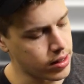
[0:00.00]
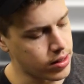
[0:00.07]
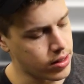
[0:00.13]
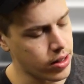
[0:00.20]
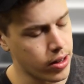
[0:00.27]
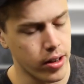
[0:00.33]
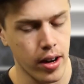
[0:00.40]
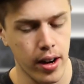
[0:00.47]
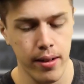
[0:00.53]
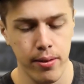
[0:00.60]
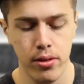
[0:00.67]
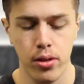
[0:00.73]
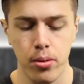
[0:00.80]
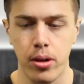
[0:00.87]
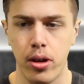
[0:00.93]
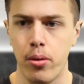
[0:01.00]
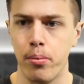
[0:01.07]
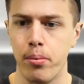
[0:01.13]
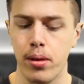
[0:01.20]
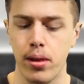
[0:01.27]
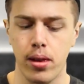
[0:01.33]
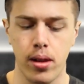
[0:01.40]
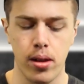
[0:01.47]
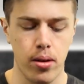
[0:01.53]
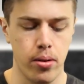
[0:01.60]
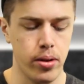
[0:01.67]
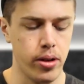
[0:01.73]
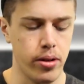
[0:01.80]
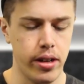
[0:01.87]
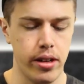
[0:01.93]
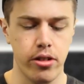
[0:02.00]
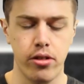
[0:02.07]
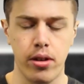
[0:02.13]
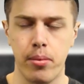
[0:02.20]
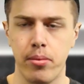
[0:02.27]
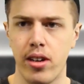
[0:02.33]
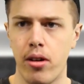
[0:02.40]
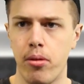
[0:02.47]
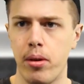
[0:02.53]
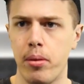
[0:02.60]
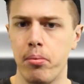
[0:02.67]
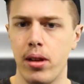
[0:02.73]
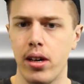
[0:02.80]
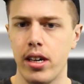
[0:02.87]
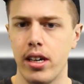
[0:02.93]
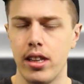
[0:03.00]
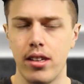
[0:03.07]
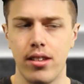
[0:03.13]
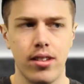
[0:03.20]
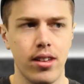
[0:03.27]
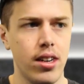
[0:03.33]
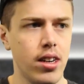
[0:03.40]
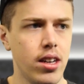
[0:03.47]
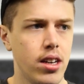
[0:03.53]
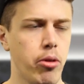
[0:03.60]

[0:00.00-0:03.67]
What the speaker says: is turned off so we don't blow your eardrums out when plugging this in.